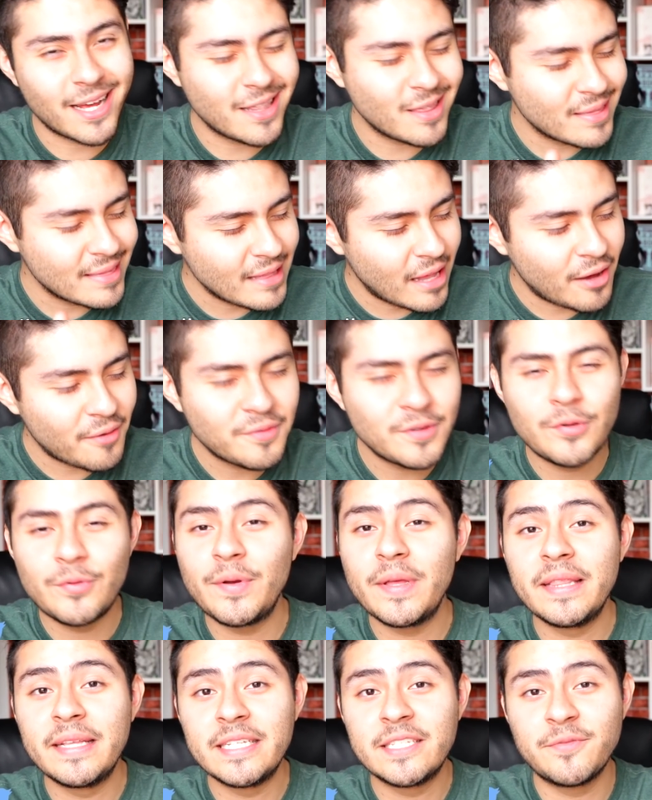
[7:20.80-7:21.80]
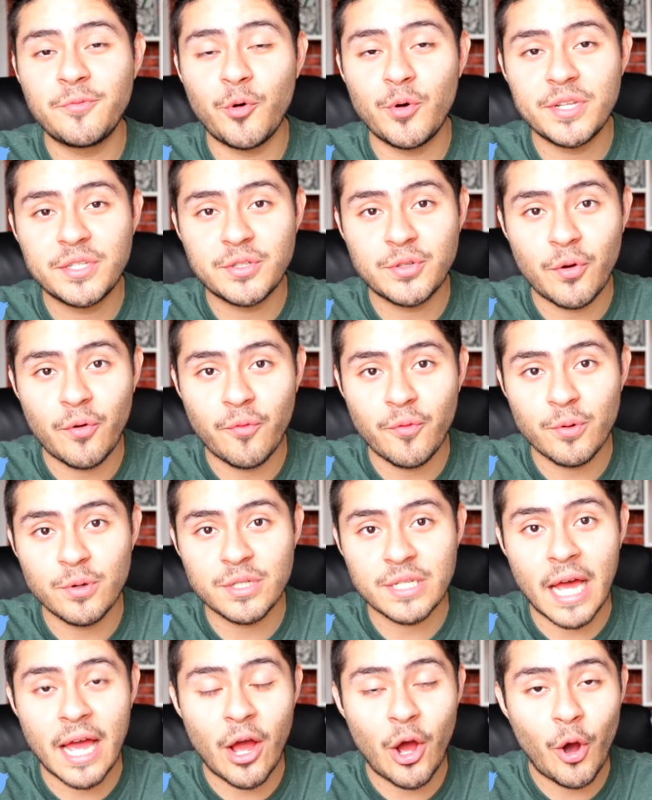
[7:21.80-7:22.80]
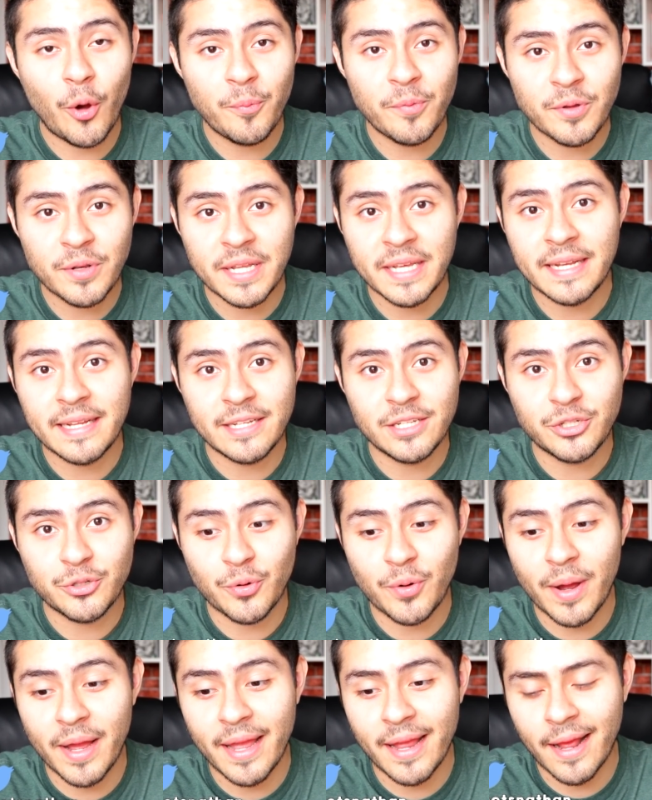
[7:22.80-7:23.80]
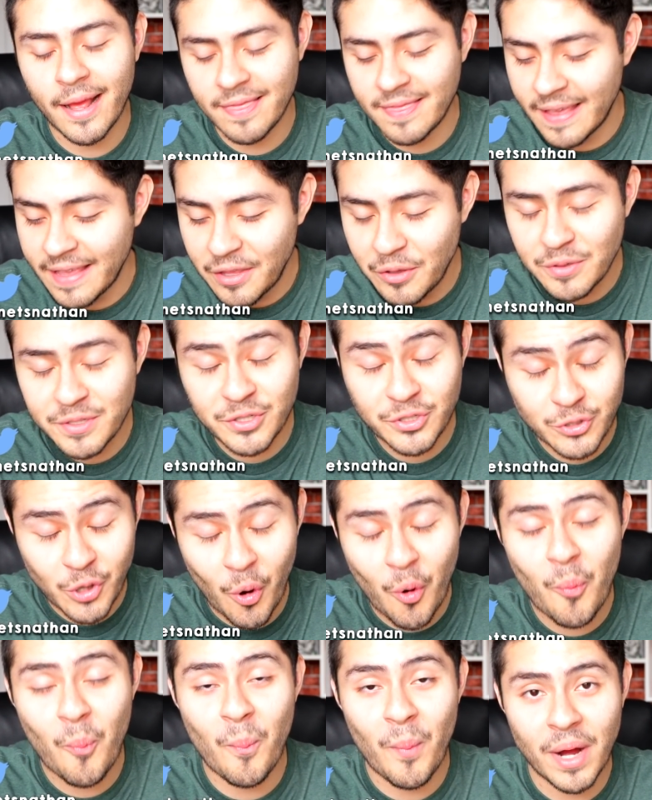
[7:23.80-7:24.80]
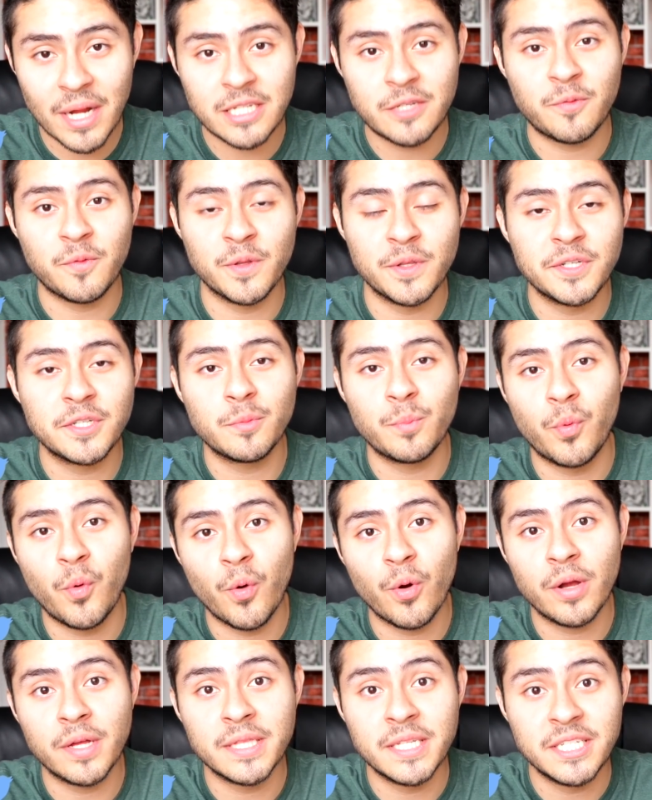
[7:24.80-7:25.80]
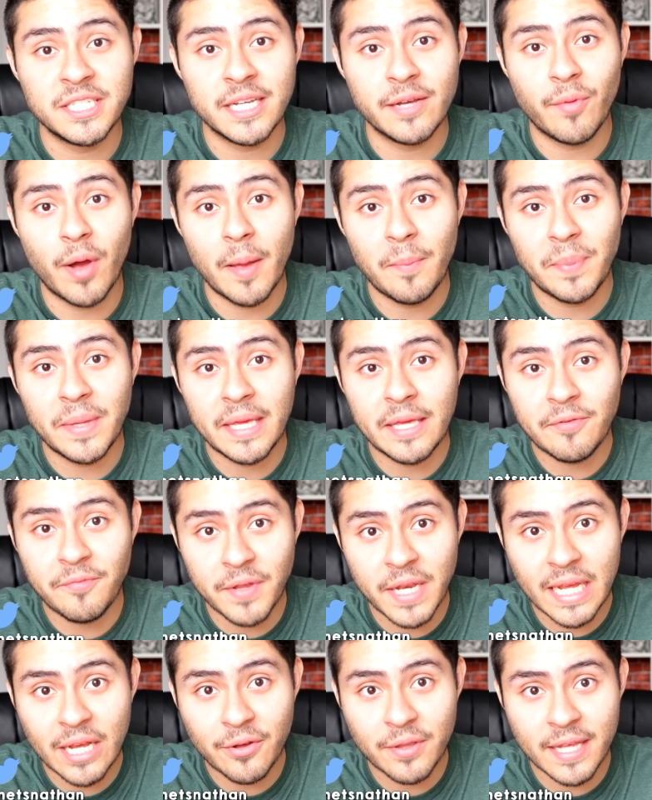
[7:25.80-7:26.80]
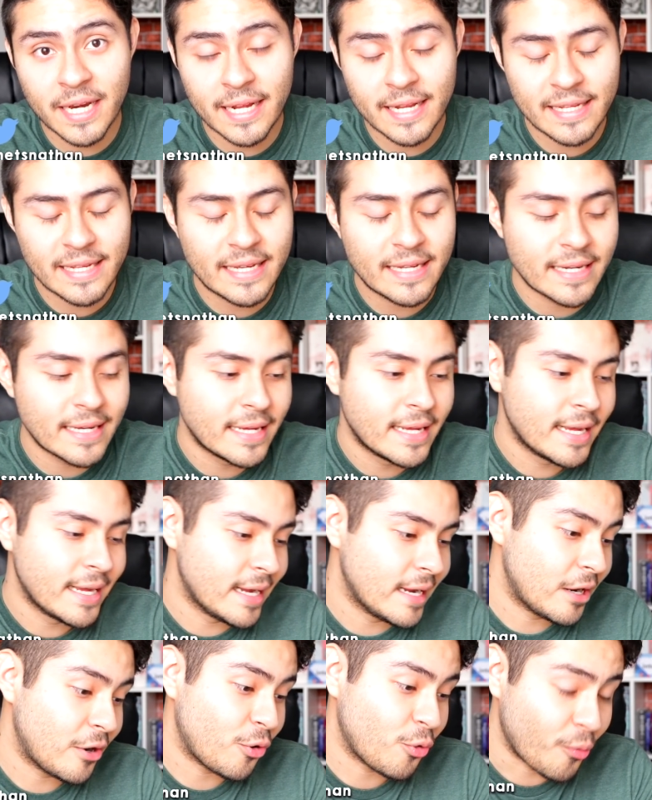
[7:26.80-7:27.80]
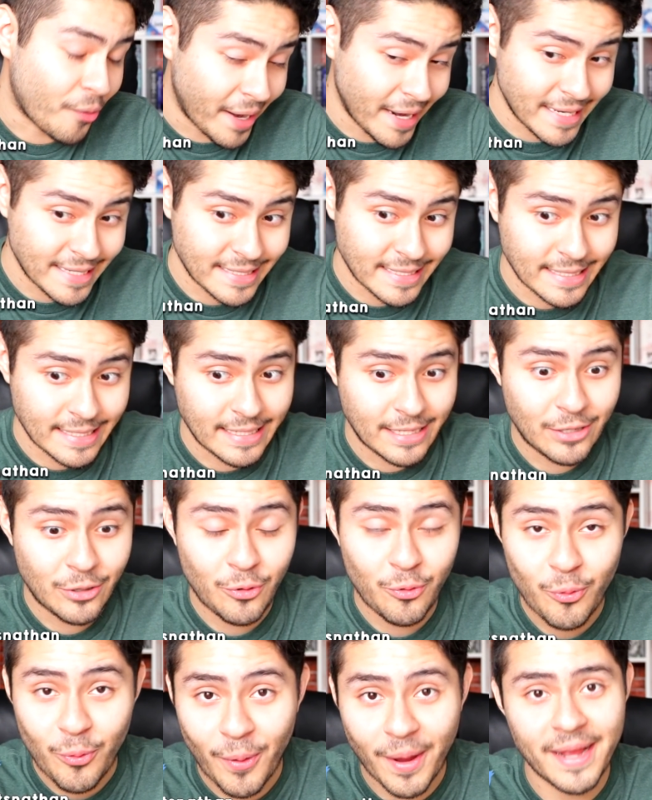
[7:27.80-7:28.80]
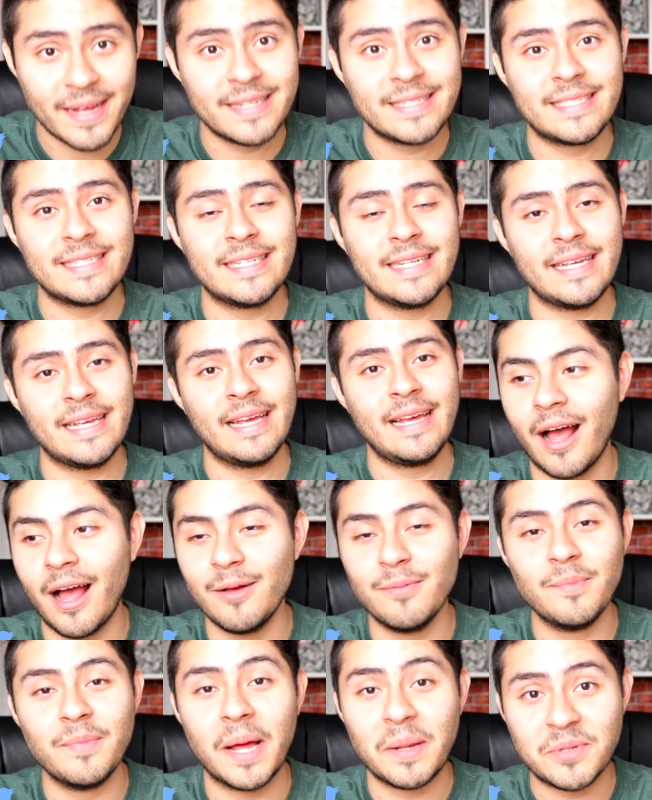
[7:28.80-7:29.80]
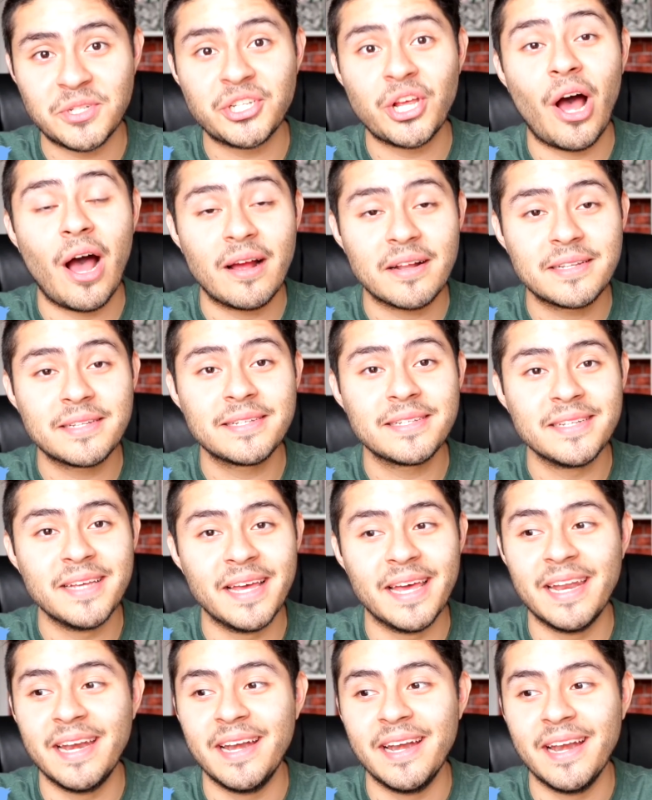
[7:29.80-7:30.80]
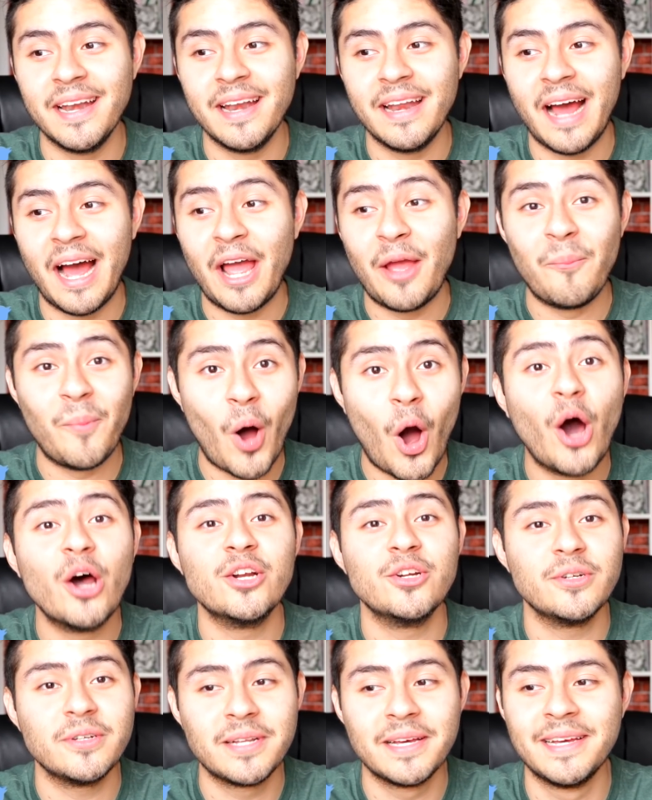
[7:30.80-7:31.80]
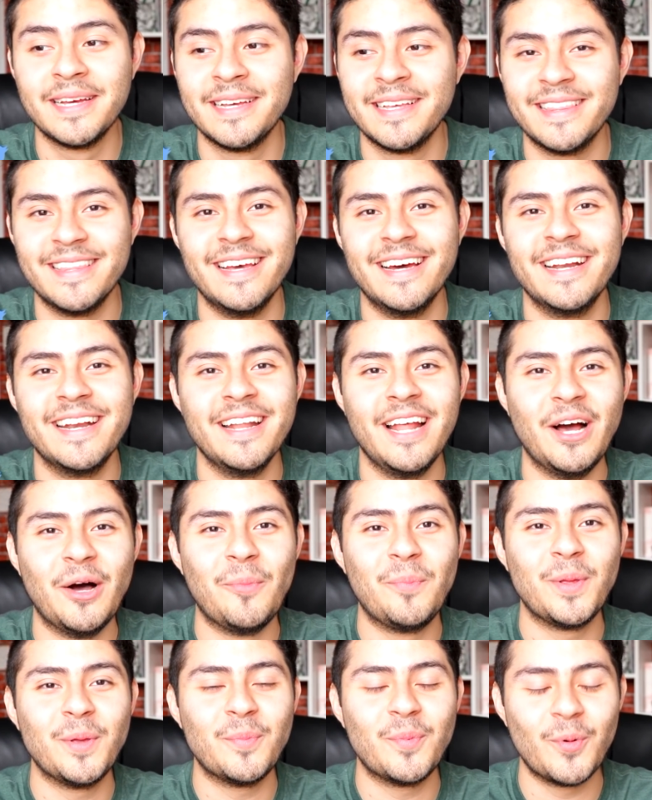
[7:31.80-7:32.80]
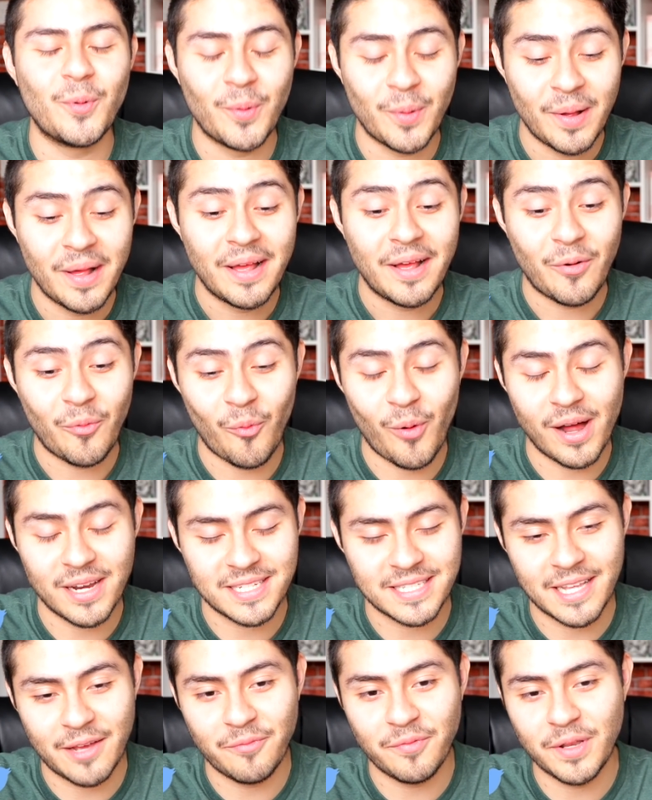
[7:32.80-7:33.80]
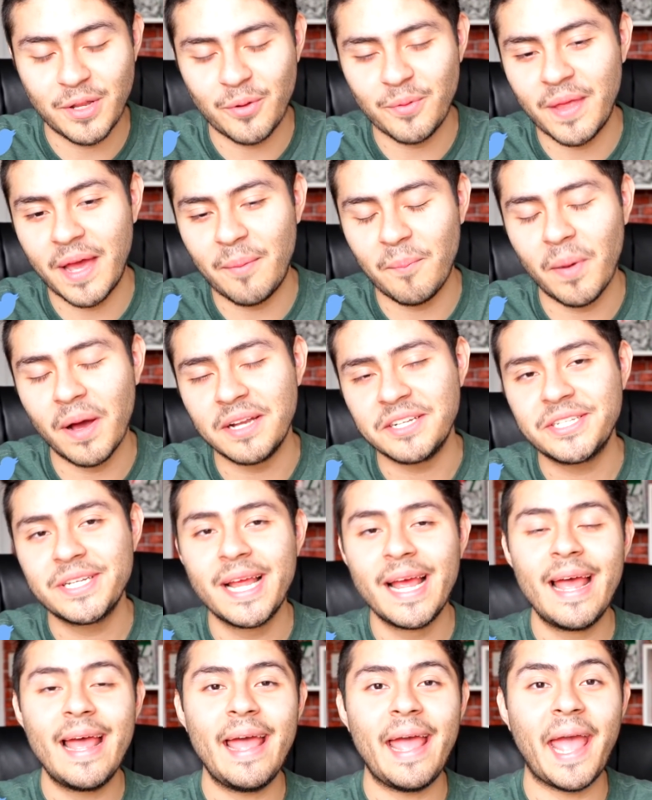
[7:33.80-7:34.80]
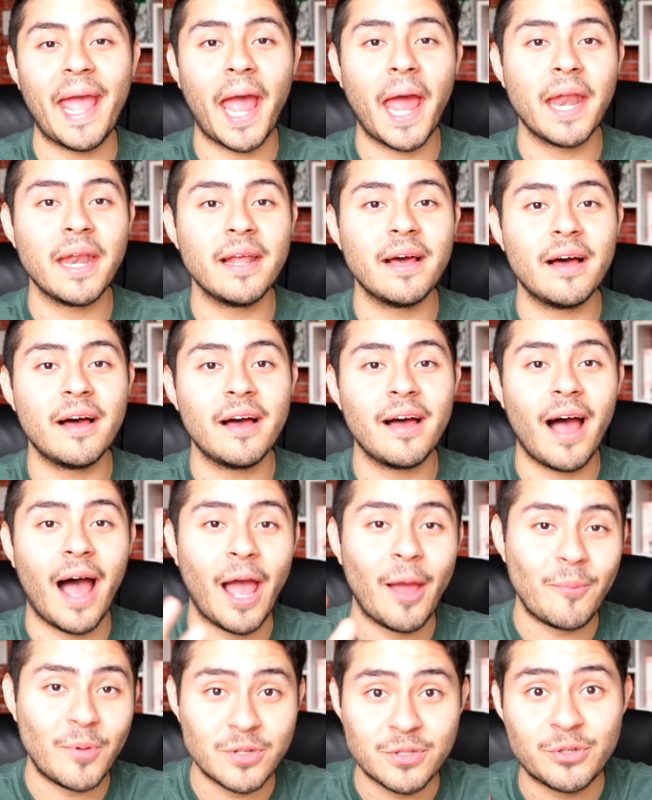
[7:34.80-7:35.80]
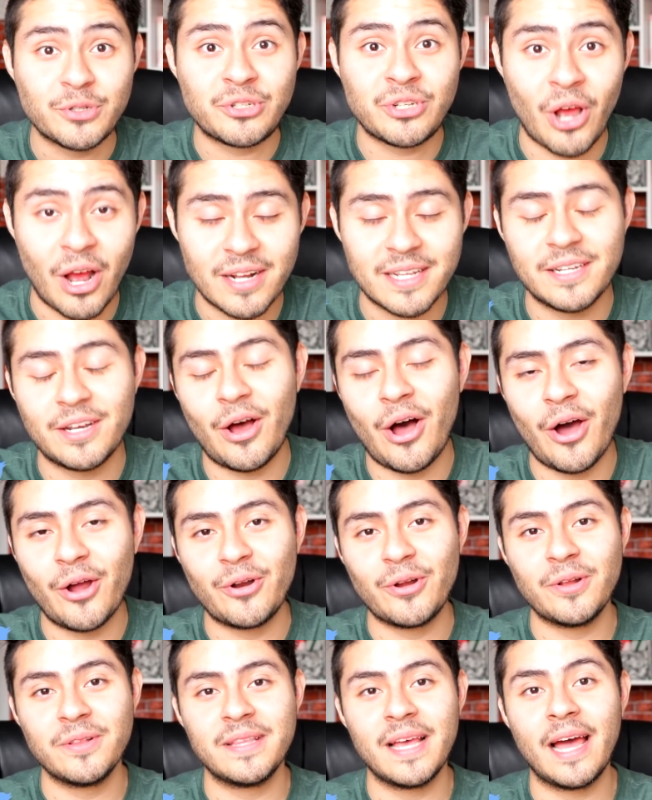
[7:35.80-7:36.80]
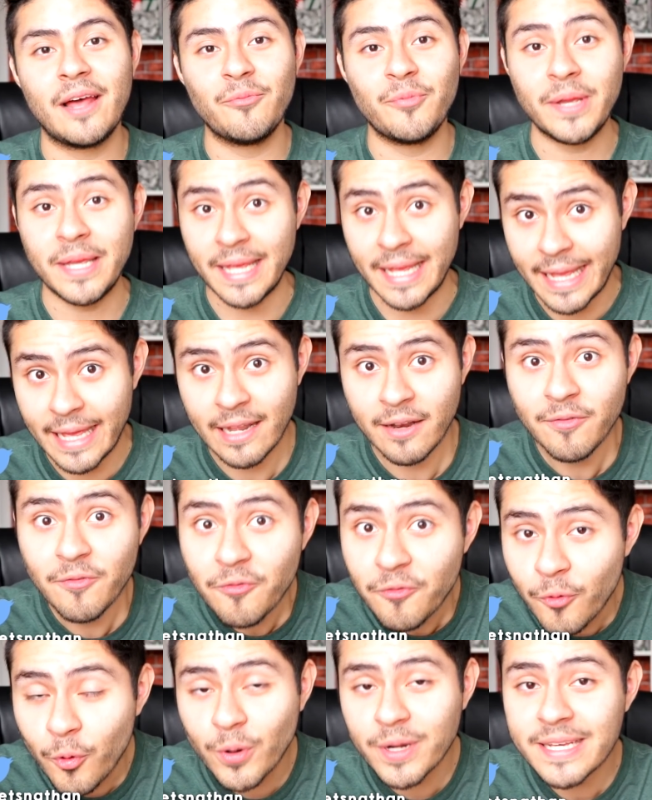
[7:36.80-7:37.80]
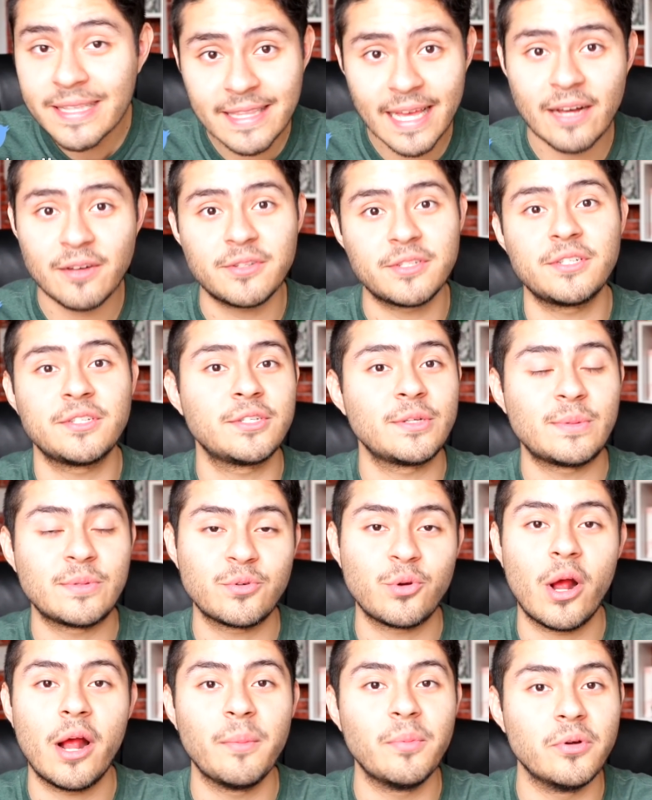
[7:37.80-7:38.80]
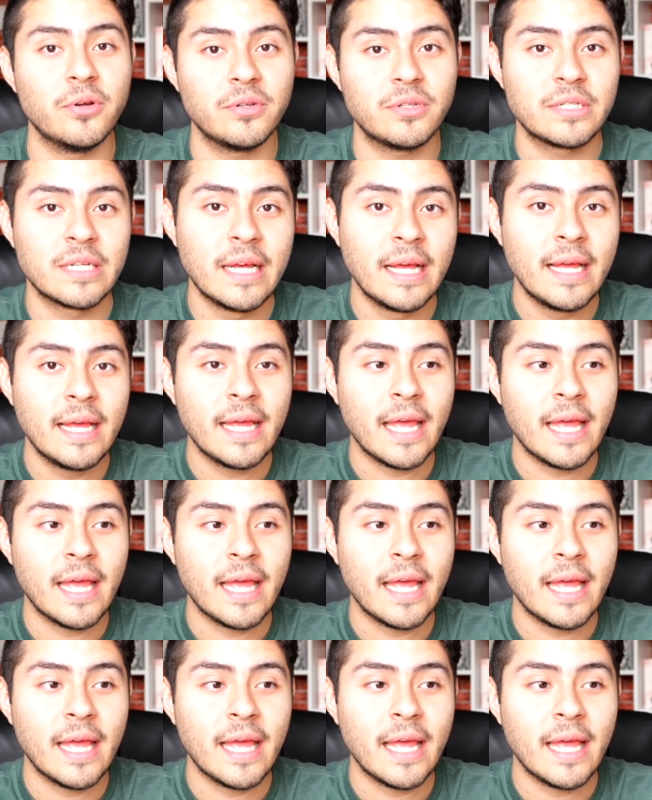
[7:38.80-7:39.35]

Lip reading: and I love doing these voiceovers. I hope you did enjoy. Thank you so much for the support on the JYP video that I did. Crazy, crazy. I'm shocked, and I'm honored that people watched that video that much. And I'm also shocked and honored that we hit 40,000 subscribers.